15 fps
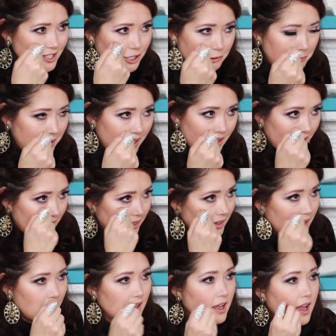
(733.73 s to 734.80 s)
doing
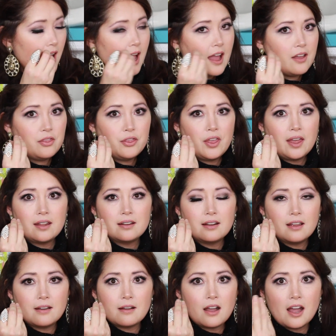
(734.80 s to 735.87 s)
anything? And
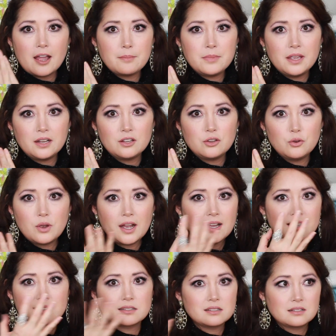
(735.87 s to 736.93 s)
then, I mean, you
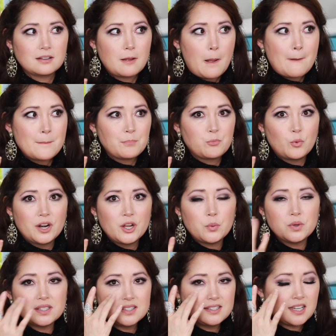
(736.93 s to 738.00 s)
guys, when
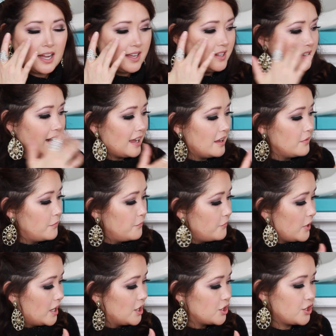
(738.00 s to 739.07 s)
it was done and I had
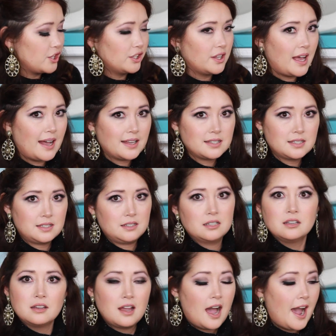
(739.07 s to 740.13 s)
finished the
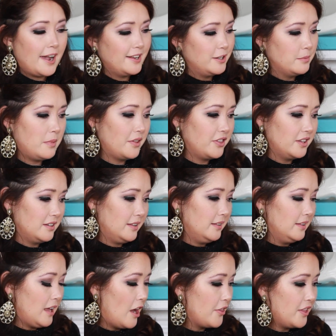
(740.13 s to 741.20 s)
last item on
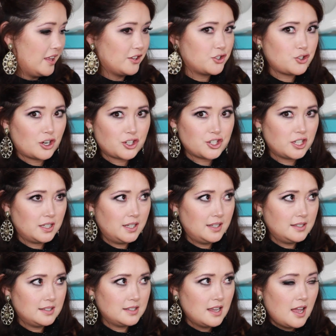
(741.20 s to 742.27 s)
the instruction
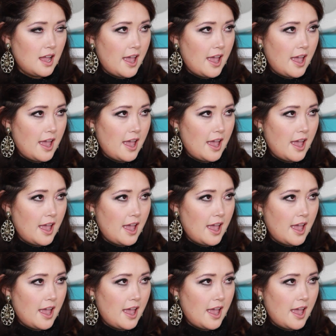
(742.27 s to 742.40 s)
list,